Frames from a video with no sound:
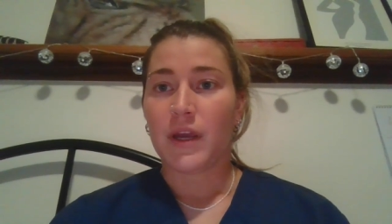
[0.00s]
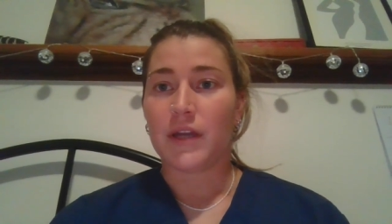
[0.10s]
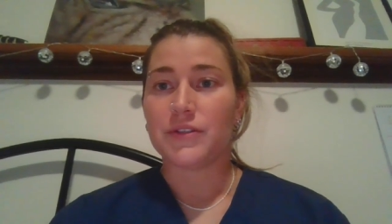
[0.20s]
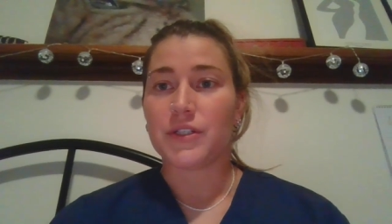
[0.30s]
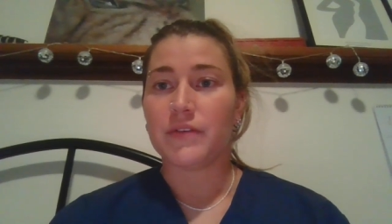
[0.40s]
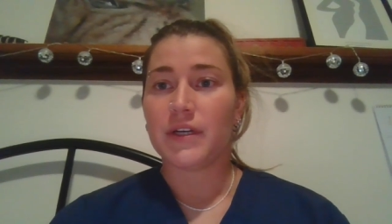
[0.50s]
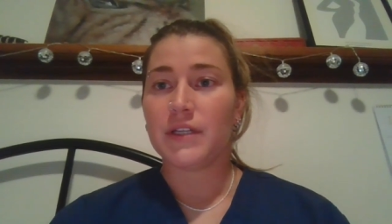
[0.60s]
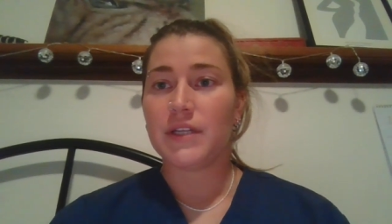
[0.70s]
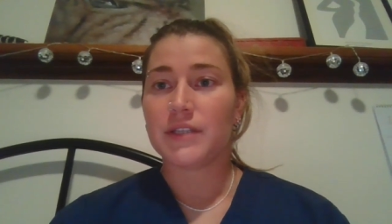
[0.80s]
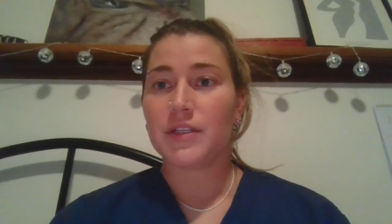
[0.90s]
In a survey
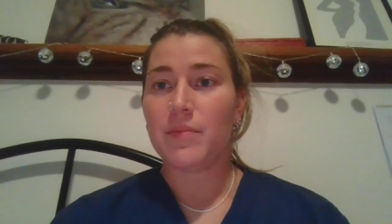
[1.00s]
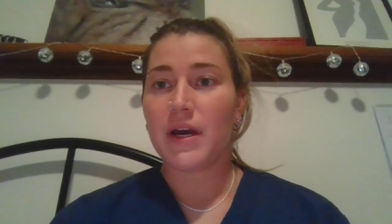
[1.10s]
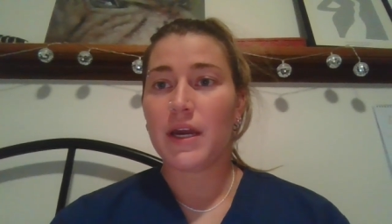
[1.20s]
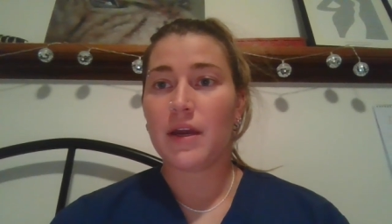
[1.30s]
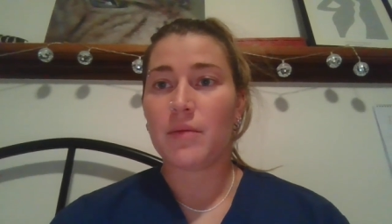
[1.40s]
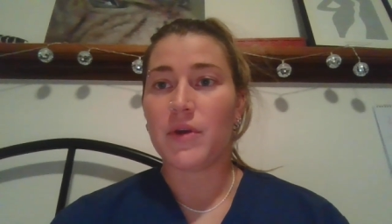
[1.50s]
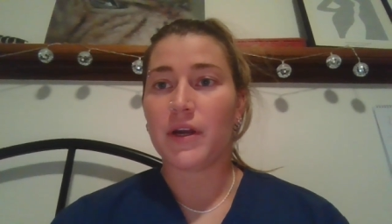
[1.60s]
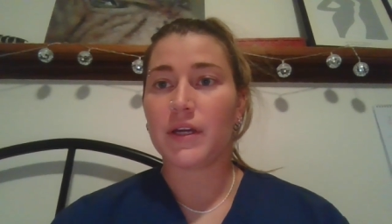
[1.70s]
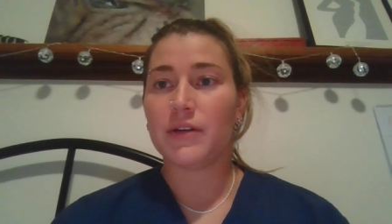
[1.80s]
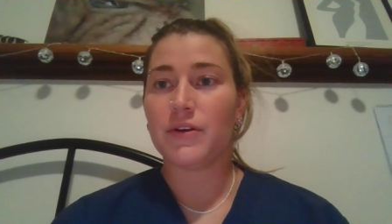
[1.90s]
conducted by
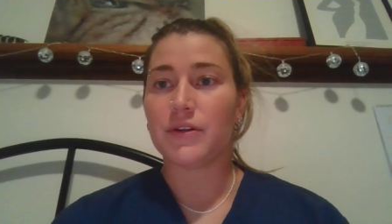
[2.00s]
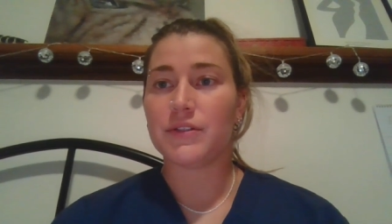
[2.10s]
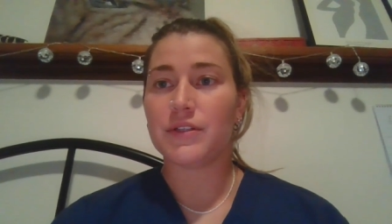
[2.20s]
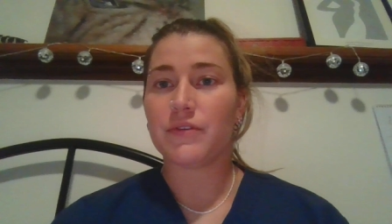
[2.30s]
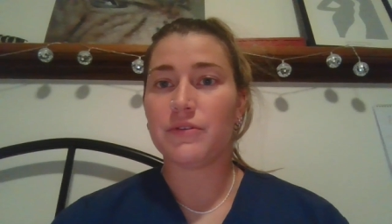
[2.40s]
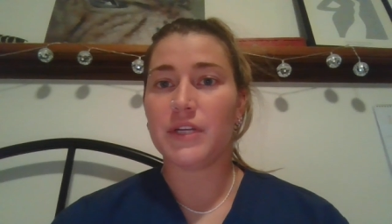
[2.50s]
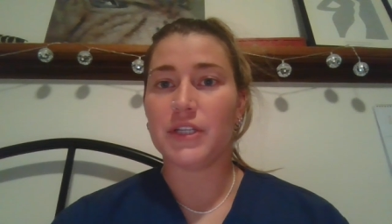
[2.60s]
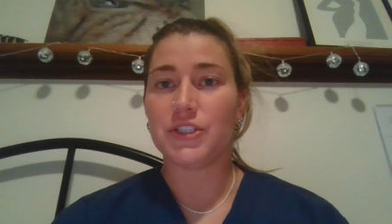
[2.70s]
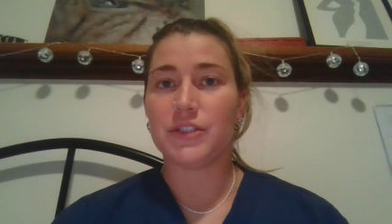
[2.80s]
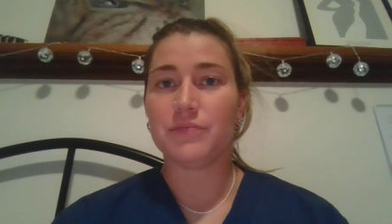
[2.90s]
American Nurses
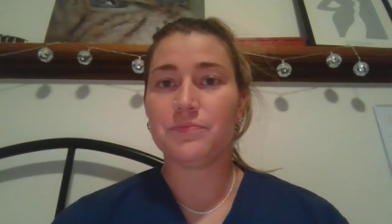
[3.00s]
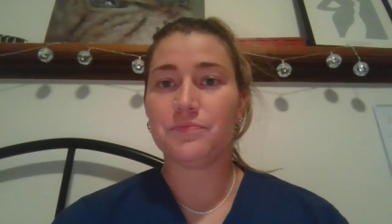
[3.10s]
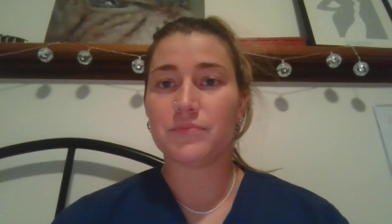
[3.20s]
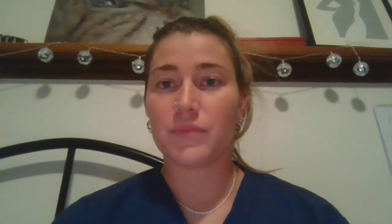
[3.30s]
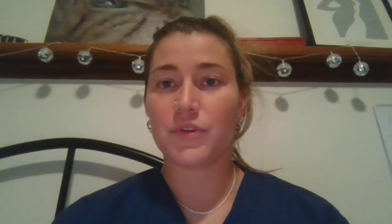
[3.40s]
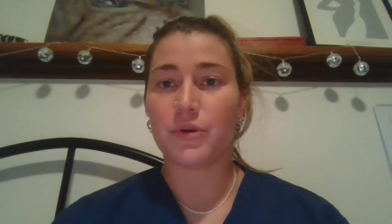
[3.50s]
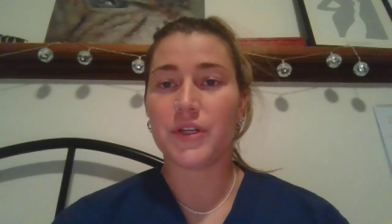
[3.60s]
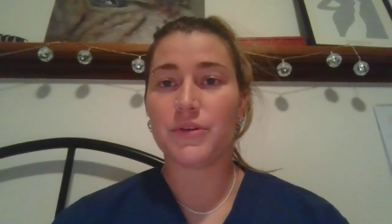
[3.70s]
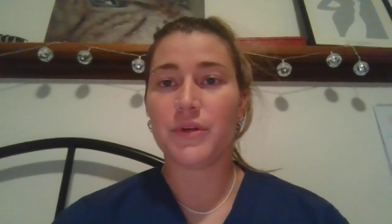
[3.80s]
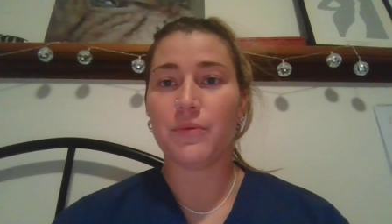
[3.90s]
Foundation,
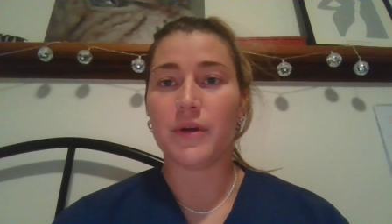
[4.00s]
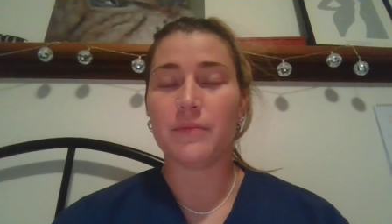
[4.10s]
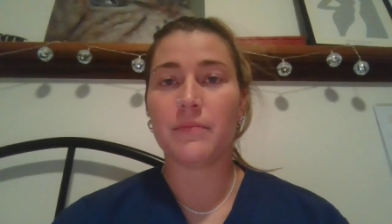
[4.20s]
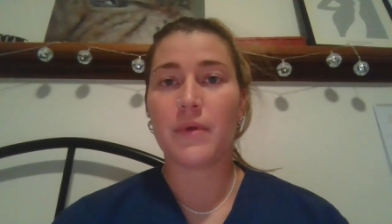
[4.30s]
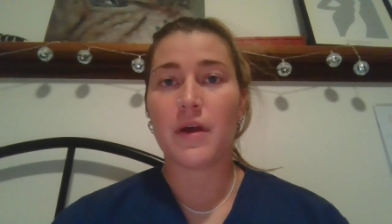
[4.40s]
2021,